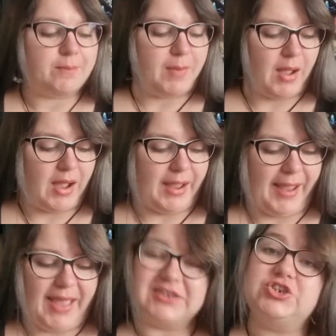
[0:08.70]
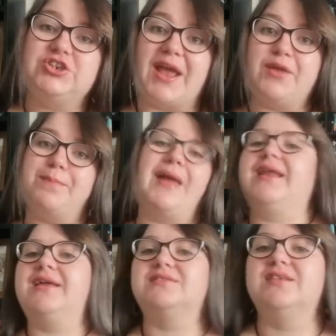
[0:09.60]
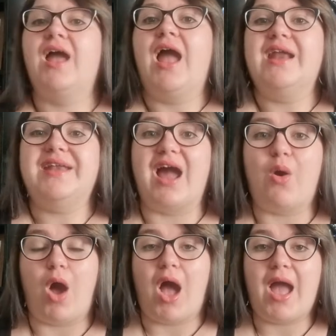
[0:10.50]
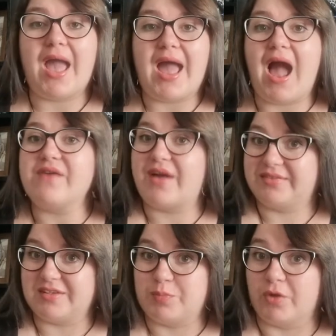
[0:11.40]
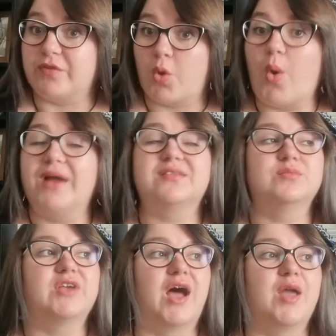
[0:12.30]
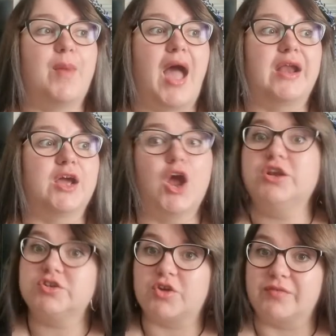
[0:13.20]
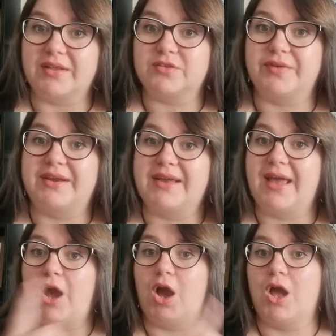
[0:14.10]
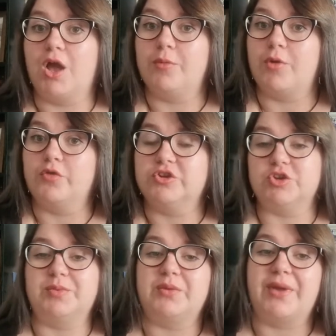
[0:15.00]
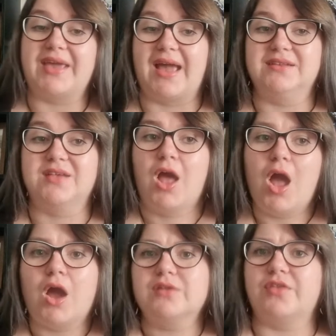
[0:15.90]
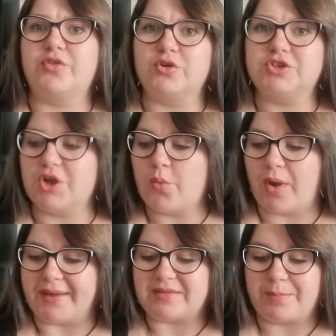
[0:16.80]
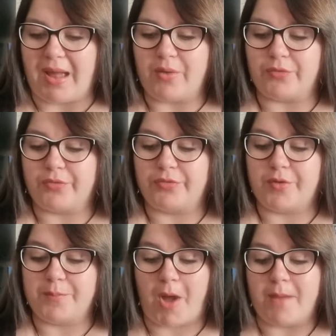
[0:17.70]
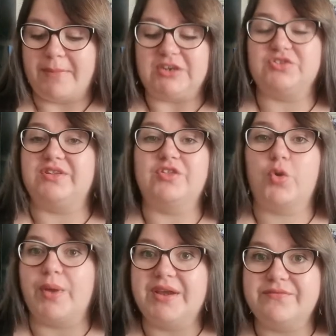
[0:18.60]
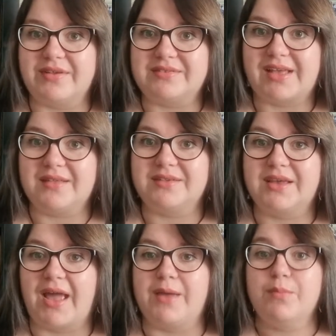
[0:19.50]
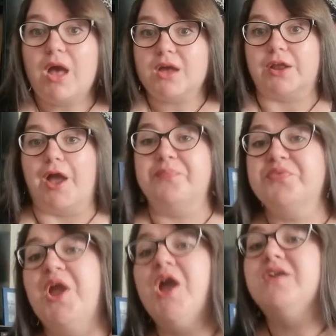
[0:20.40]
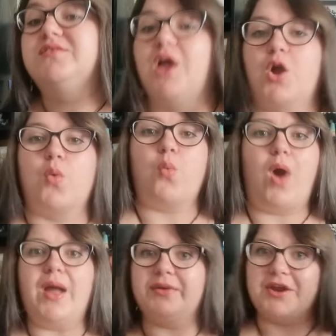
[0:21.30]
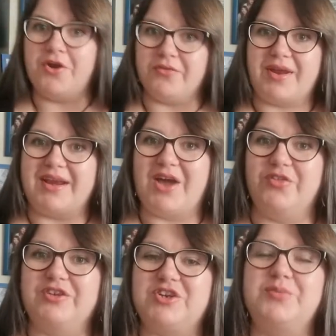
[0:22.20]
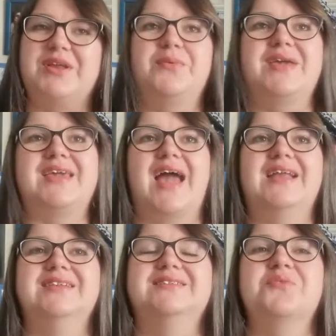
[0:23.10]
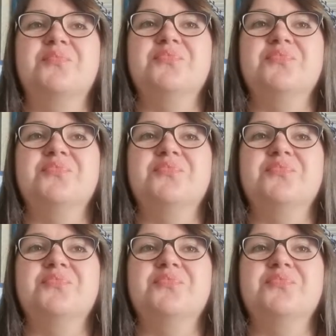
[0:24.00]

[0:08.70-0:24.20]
by S.J.Bennett. Now, I have had this book for quite some time and I only just got round to reading it on the Jubilee weekend because I thought, you know what, it's about the Her Majesty the Queen investigating a murder, so why would I not read it on the Jubilee weekend?